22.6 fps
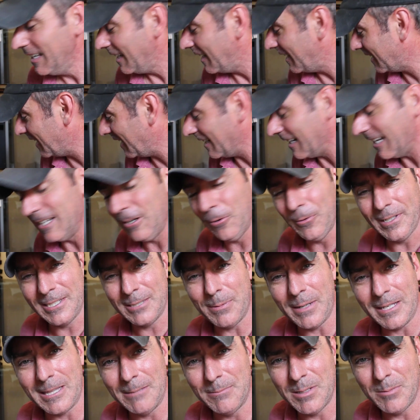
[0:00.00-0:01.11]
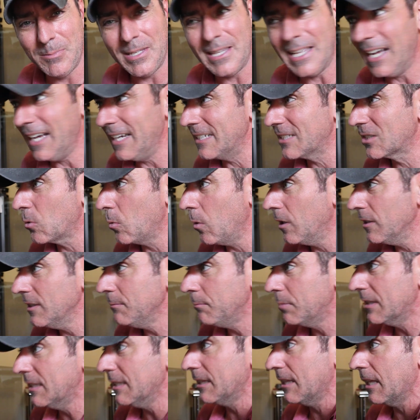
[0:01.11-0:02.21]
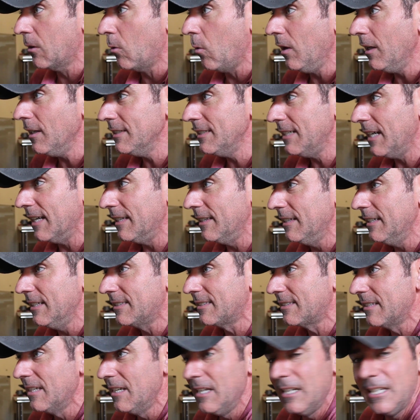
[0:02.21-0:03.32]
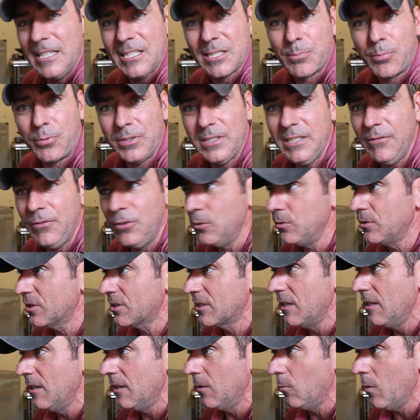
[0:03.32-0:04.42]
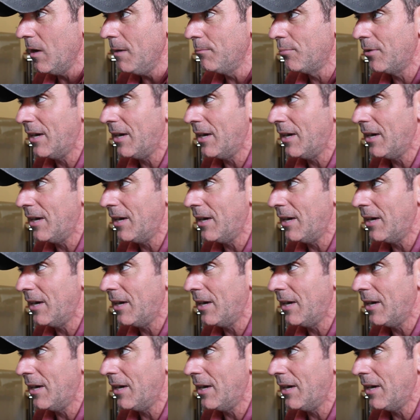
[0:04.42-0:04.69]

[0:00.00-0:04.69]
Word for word: Again, I don't expect them to be the highest quality, but the, the quality on this, in this preview, just in the web